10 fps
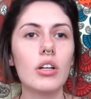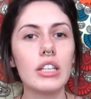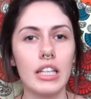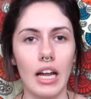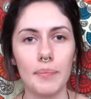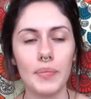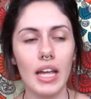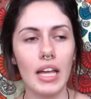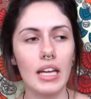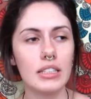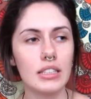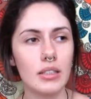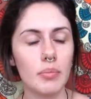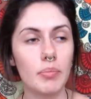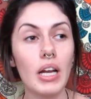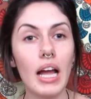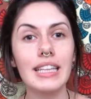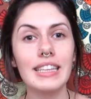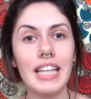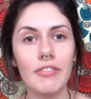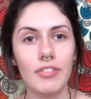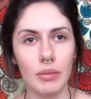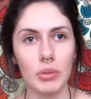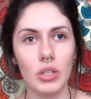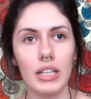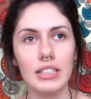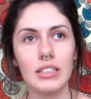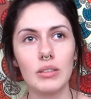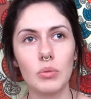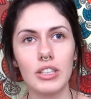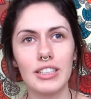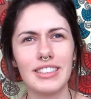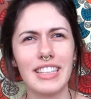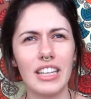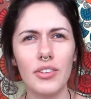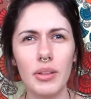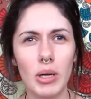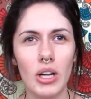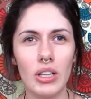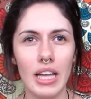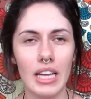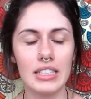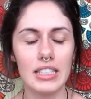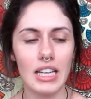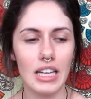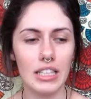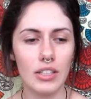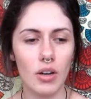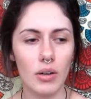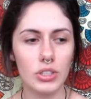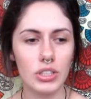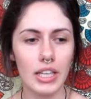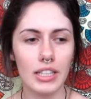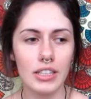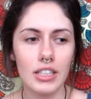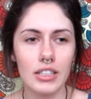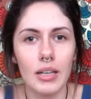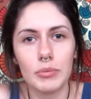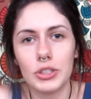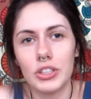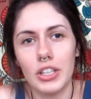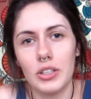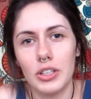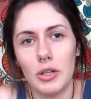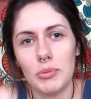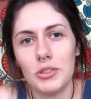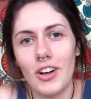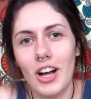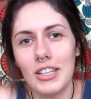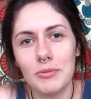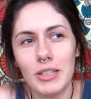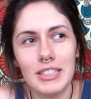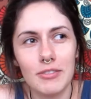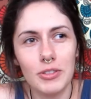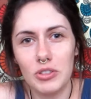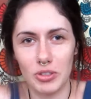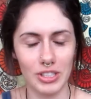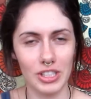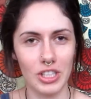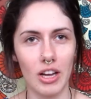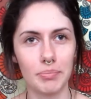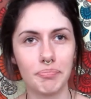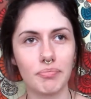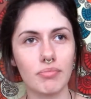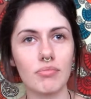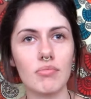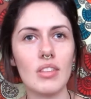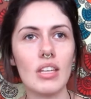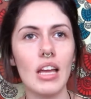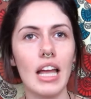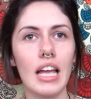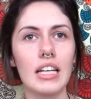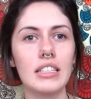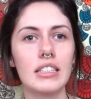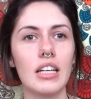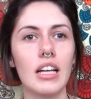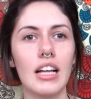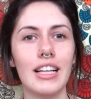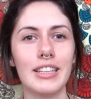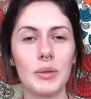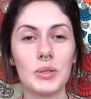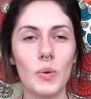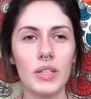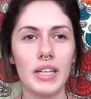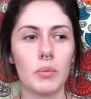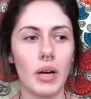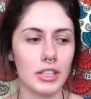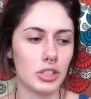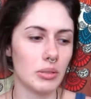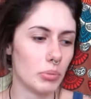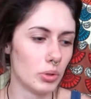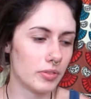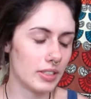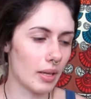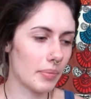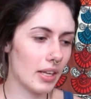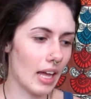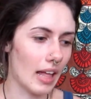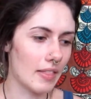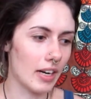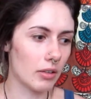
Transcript: clean up. But I left them, I didn't want to kill them all. And, I was just like, look, I'm sure they'll move on when the food source is gone. And there was one night where I actually moved something, and then I